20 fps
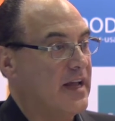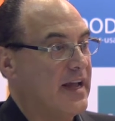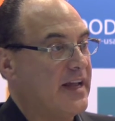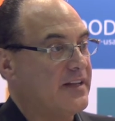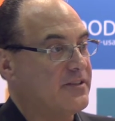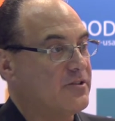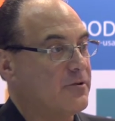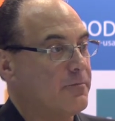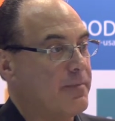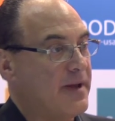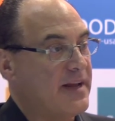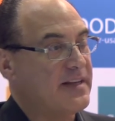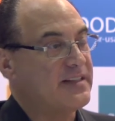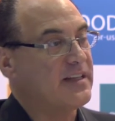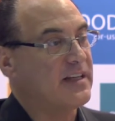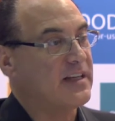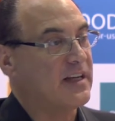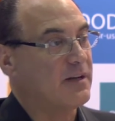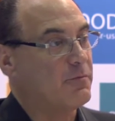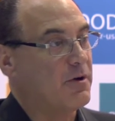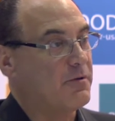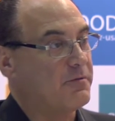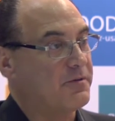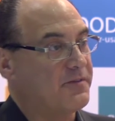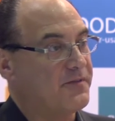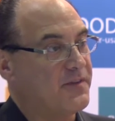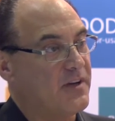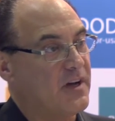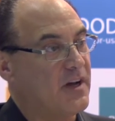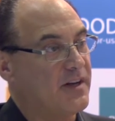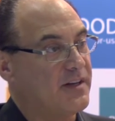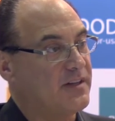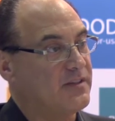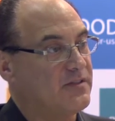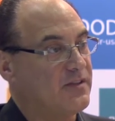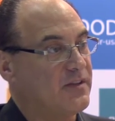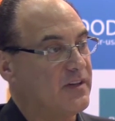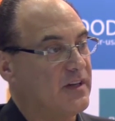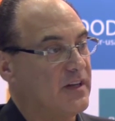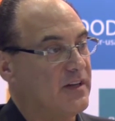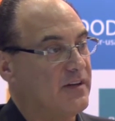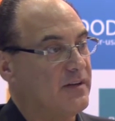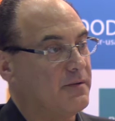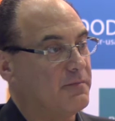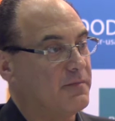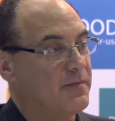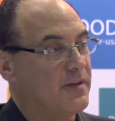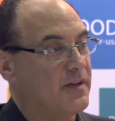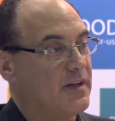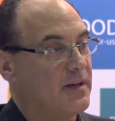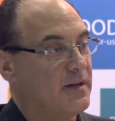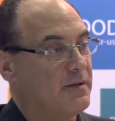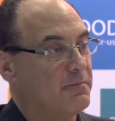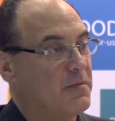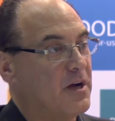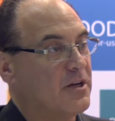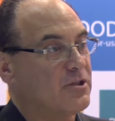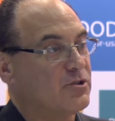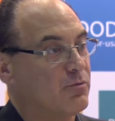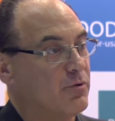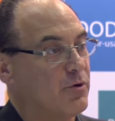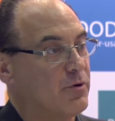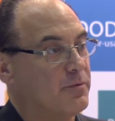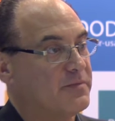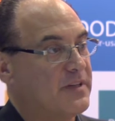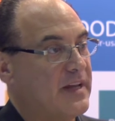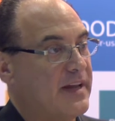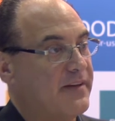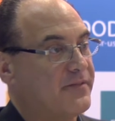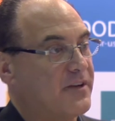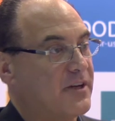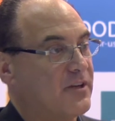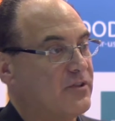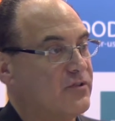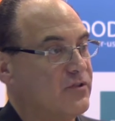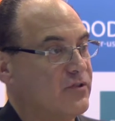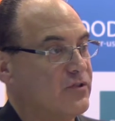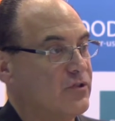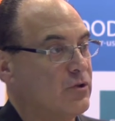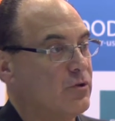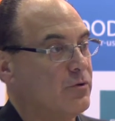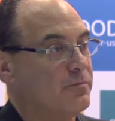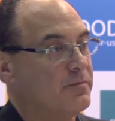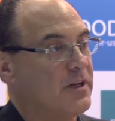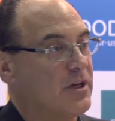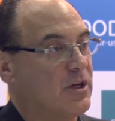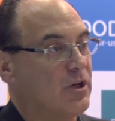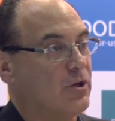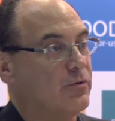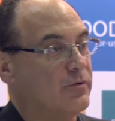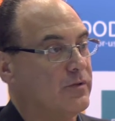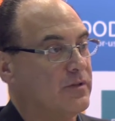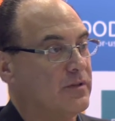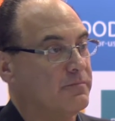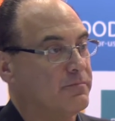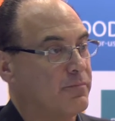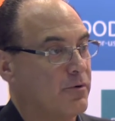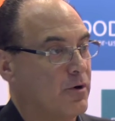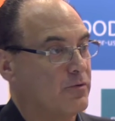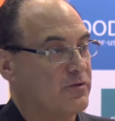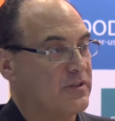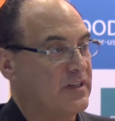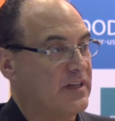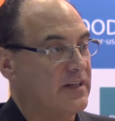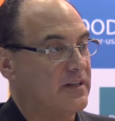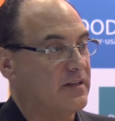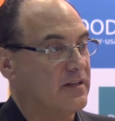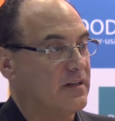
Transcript: And so basically what we've done is the, the mushrooms have consumed the gluten protein.